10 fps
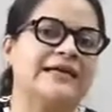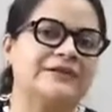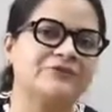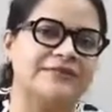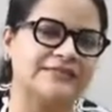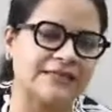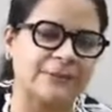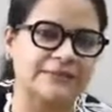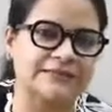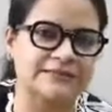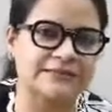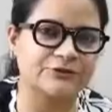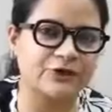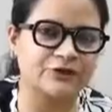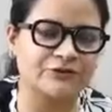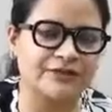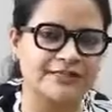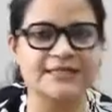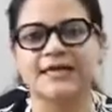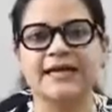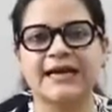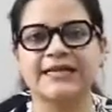entering summers in north of India,